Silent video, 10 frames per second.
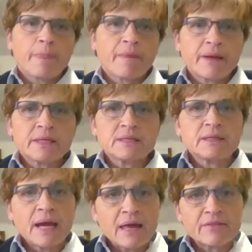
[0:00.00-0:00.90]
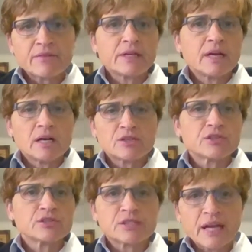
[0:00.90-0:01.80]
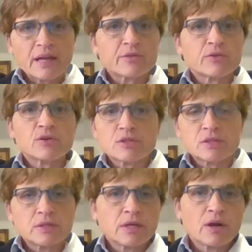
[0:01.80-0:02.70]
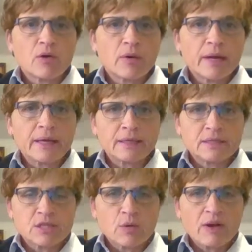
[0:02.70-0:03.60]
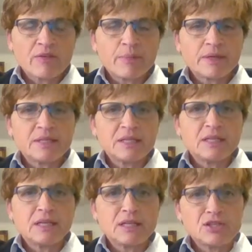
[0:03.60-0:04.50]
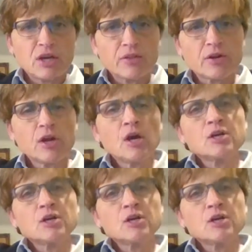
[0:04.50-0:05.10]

like gathering, hunters, gatherers, and so everybody needed each other.